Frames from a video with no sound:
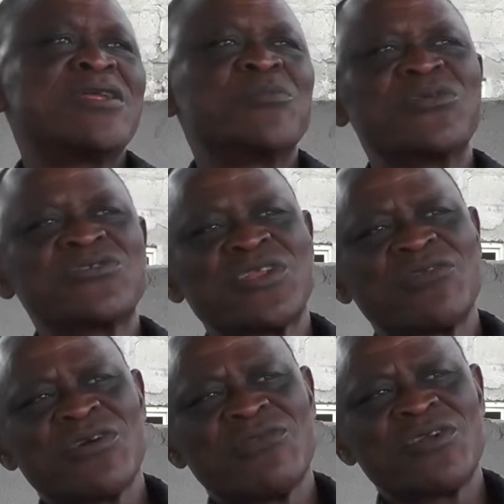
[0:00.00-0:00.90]
the position
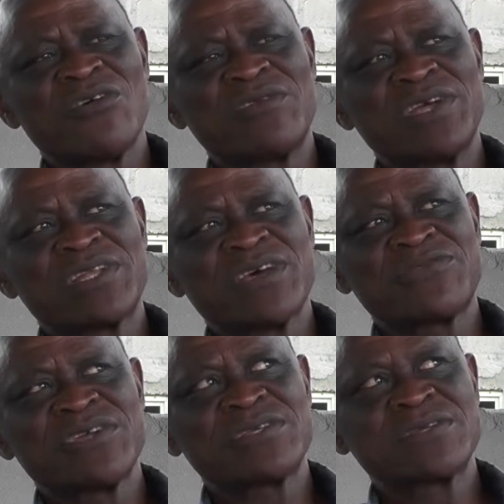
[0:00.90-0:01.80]
of governor of Delta
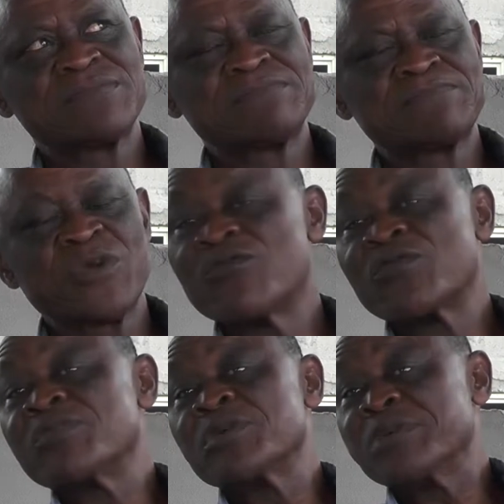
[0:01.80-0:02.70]
State
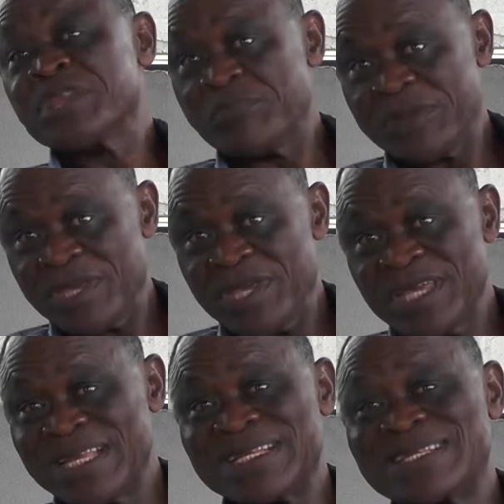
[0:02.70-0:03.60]
from the PDP.
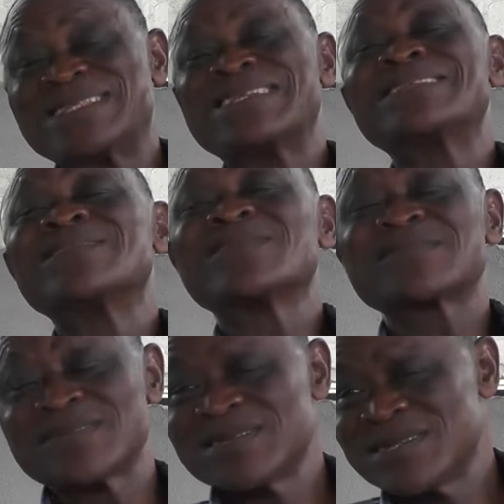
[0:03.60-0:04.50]
It did not.
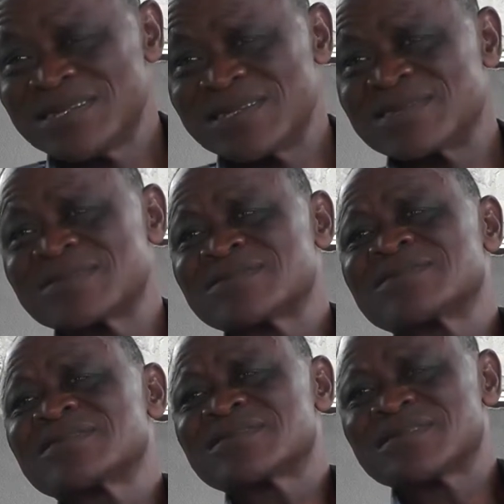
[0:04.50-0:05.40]
It does
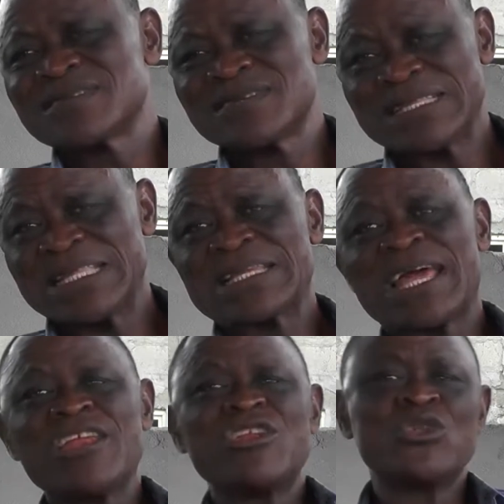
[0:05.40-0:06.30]
not, that
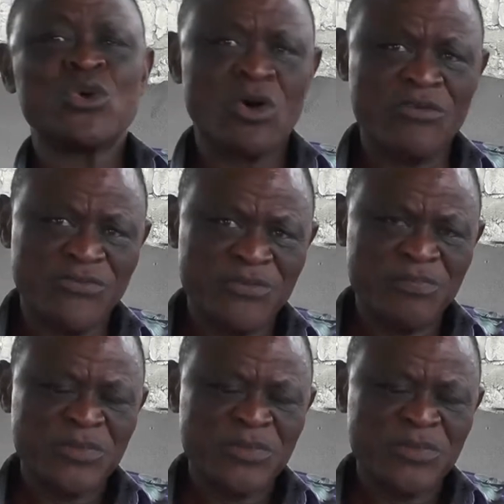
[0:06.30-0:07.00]
I know of.